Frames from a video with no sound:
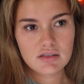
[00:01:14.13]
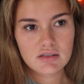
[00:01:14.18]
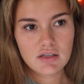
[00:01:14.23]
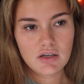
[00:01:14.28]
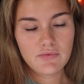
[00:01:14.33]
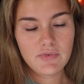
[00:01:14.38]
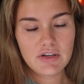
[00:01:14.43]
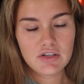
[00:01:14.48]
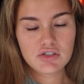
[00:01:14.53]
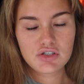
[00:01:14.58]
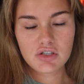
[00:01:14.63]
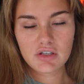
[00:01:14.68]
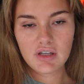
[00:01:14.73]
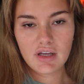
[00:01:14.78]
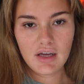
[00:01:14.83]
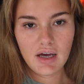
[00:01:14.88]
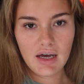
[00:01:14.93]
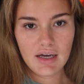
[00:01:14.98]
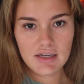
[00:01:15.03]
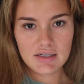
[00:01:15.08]

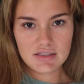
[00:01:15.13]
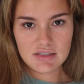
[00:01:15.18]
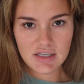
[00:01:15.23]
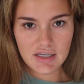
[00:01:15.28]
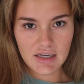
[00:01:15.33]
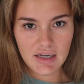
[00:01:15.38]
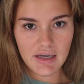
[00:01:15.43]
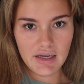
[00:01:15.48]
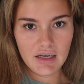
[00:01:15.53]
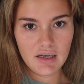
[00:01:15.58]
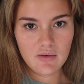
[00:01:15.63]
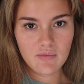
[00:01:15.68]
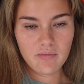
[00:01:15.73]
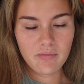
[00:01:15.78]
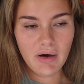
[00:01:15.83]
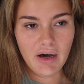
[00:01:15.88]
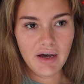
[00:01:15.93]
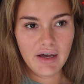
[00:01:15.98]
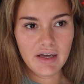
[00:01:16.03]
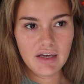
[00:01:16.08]
eventually I did,
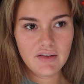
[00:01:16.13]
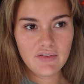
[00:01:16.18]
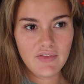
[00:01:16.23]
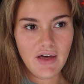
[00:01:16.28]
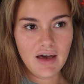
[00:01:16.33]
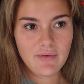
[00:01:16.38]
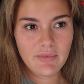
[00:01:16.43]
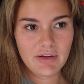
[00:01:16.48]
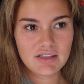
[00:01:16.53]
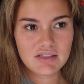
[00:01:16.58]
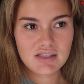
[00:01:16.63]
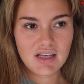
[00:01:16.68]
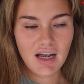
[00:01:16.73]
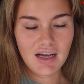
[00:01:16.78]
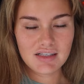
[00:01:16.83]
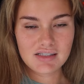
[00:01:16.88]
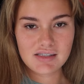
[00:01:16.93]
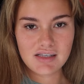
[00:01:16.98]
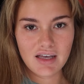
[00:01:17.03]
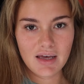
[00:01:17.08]
but that means that
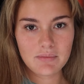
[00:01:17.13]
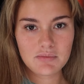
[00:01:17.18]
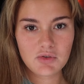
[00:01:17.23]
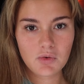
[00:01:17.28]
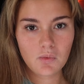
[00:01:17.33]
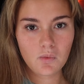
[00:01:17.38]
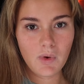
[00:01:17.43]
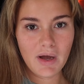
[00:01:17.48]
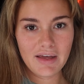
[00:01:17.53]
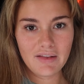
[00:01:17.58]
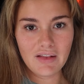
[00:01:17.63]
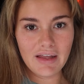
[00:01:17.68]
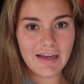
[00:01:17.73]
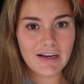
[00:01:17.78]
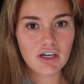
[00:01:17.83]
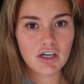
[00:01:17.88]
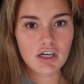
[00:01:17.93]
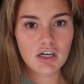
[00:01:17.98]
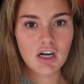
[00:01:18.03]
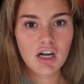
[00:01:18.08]
I slept way
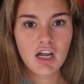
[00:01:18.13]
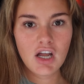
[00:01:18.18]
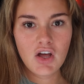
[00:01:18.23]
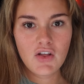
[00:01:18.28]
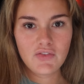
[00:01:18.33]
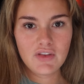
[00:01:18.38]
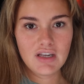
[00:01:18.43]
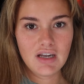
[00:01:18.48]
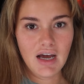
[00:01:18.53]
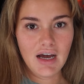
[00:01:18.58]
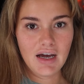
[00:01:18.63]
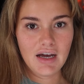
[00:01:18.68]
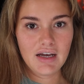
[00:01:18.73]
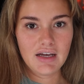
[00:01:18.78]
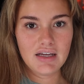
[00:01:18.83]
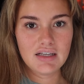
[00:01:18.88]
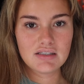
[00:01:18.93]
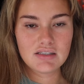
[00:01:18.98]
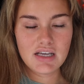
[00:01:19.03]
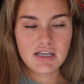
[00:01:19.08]
later than
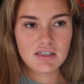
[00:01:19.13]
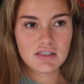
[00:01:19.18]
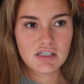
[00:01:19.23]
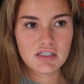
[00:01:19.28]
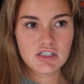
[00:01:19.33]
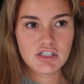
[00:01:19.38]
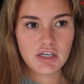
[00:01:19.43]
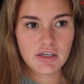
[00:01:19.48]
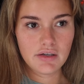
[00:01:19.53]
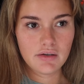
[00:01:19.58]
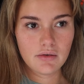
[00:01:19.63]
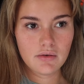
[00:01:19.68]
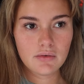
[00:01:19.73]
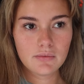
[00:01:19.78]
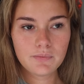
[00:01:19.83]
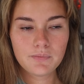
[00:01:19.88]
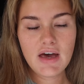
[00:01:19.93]
I intended to.